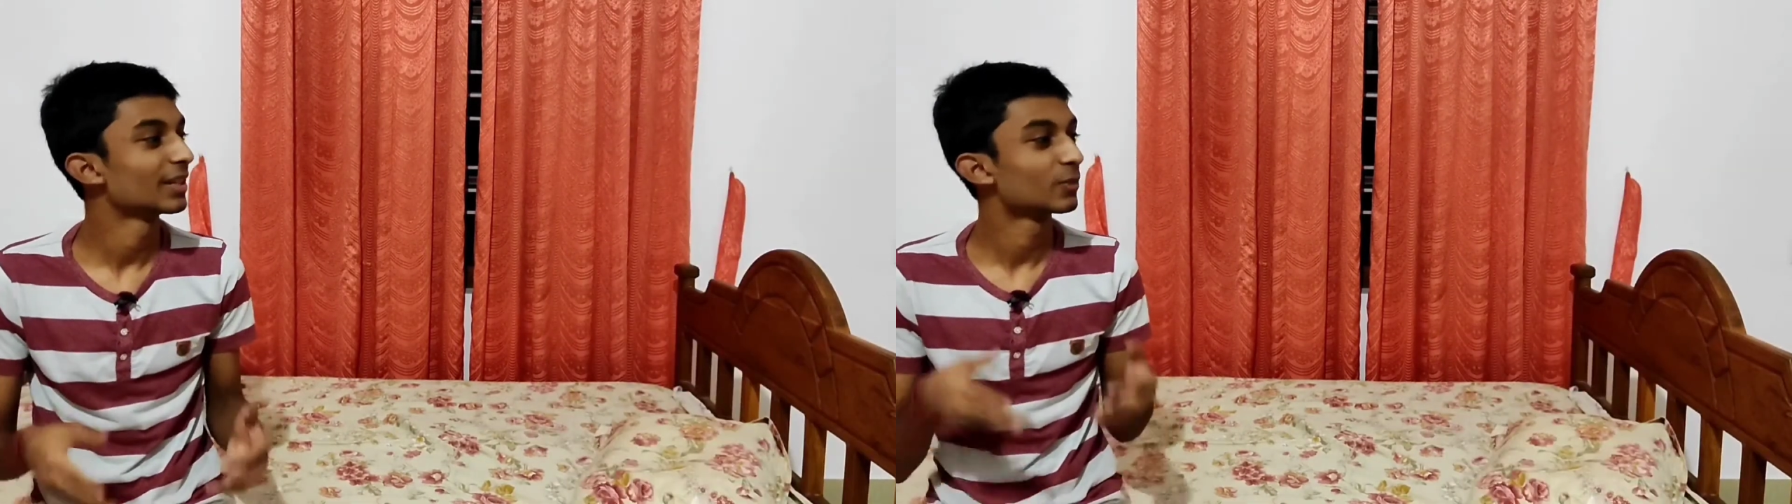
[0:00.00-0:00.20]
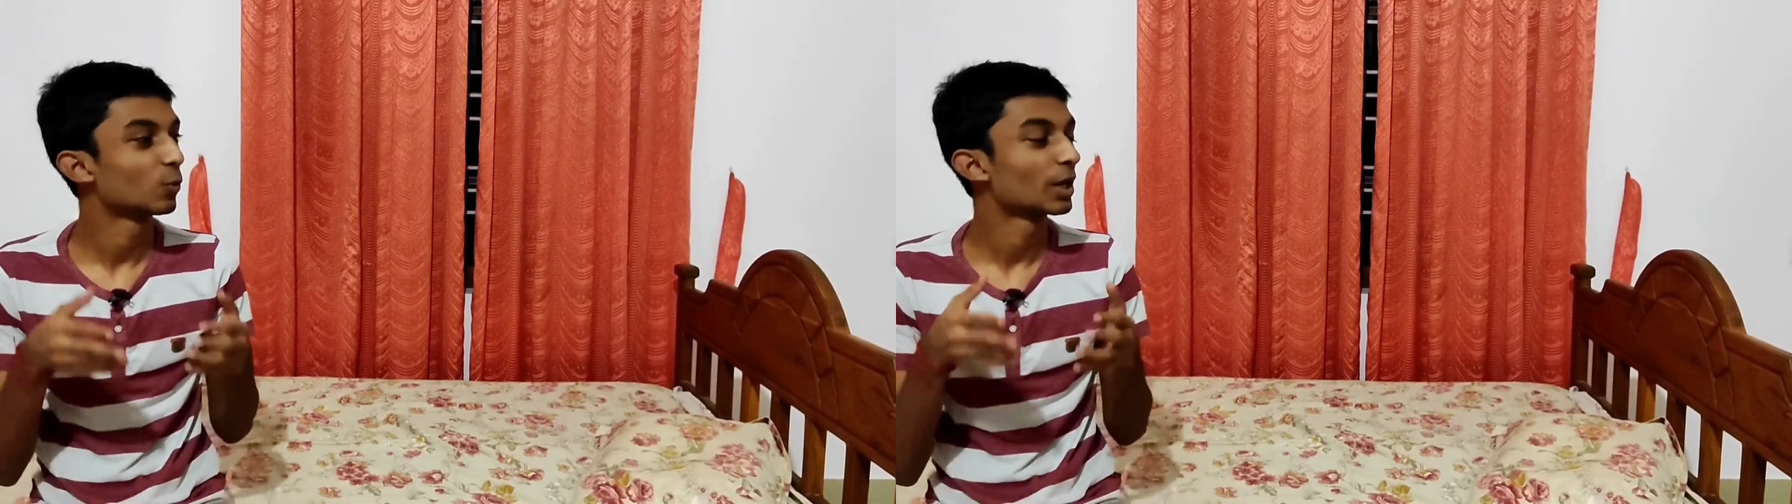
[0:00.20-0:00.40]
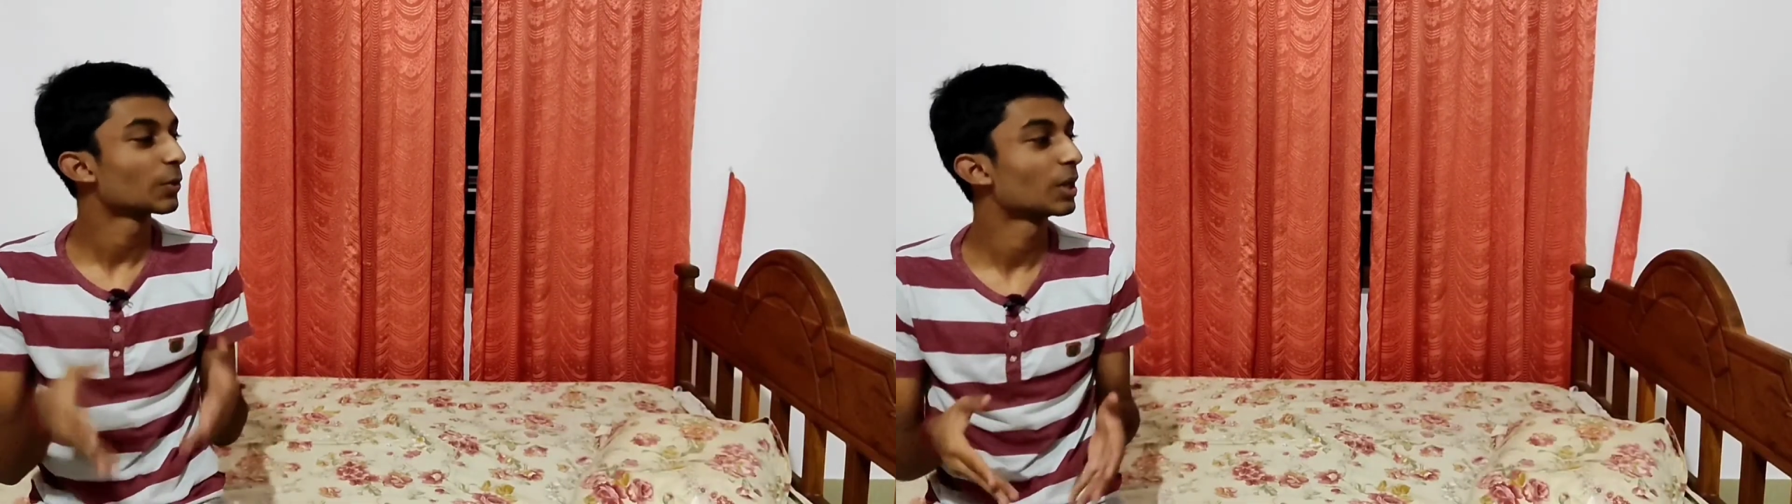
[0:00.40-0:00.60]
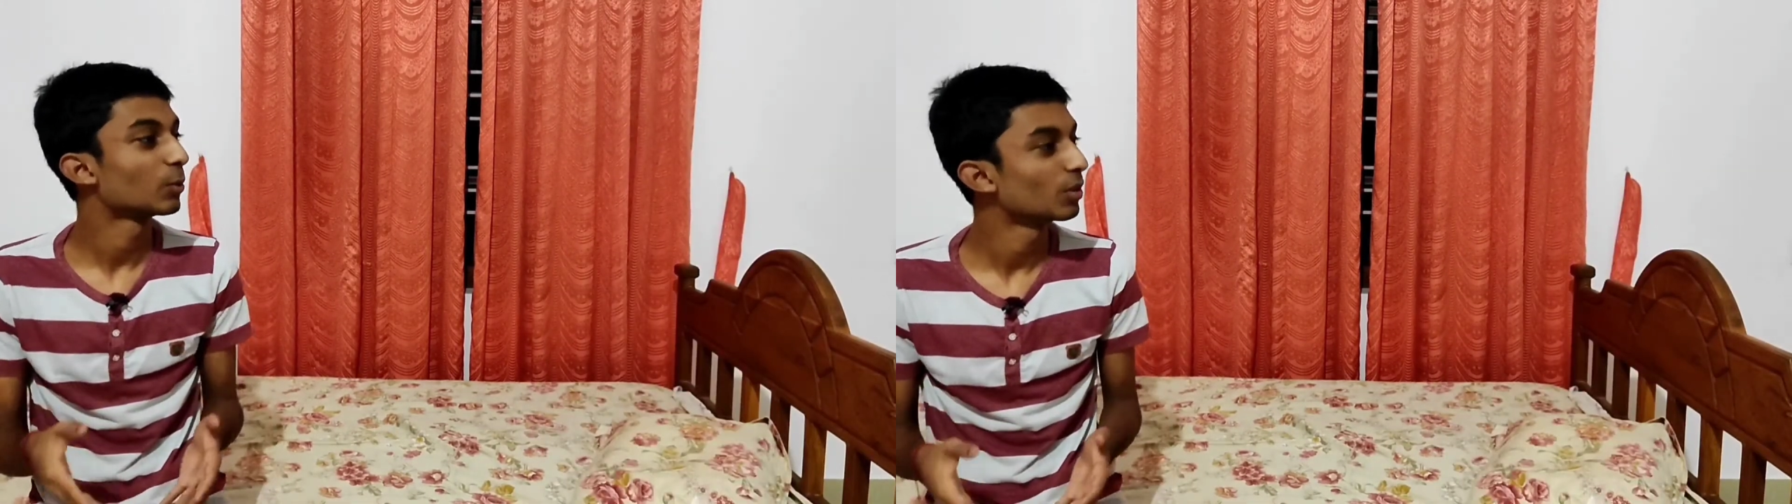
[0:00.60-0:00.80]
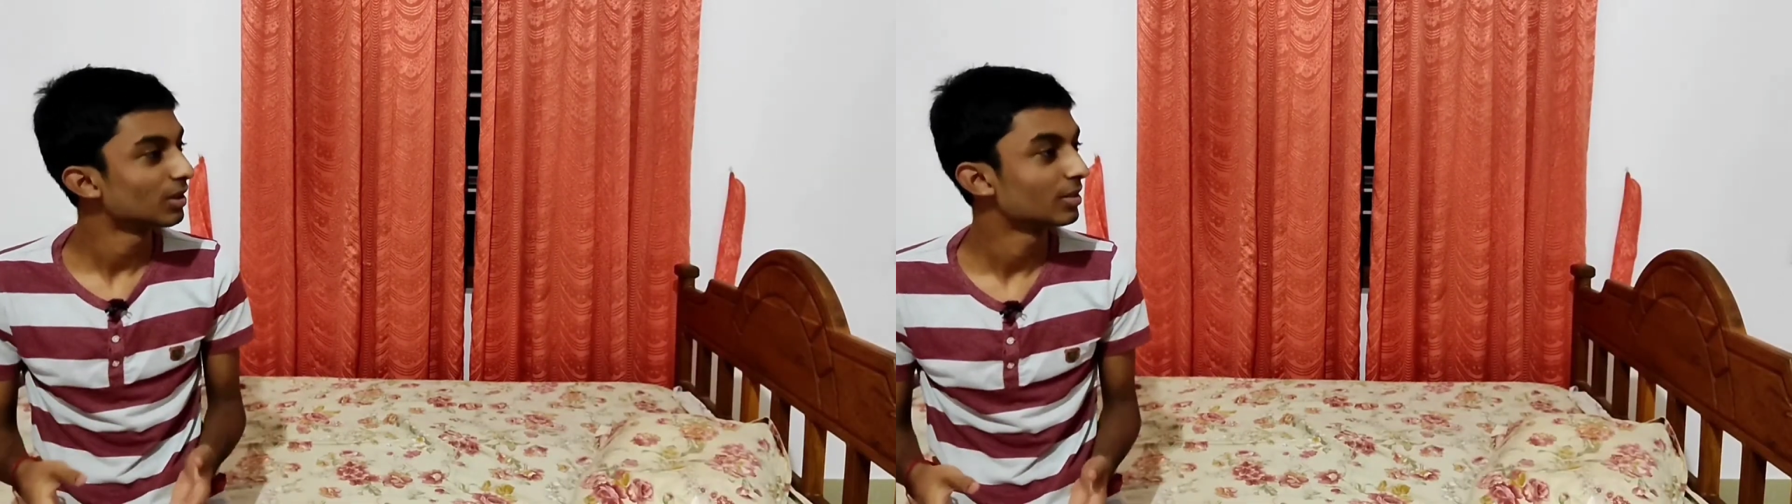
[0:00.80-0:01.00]
is
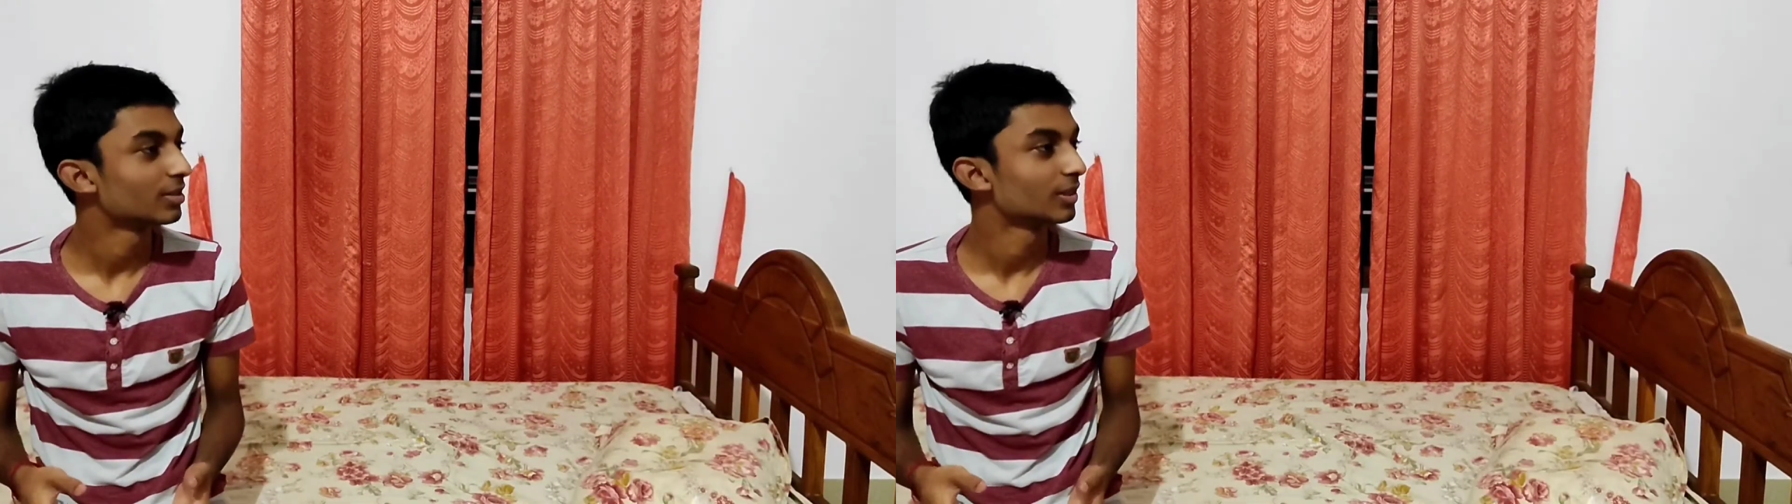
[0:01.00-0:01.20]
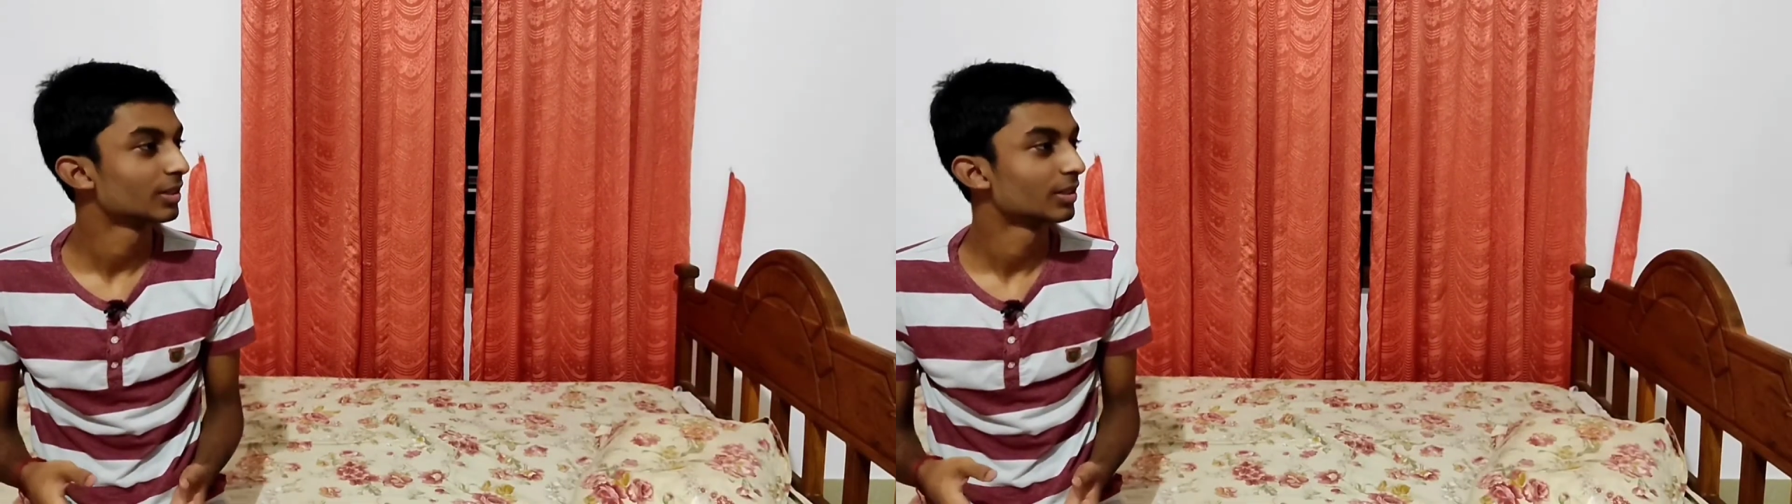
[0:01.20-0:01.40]
120 words.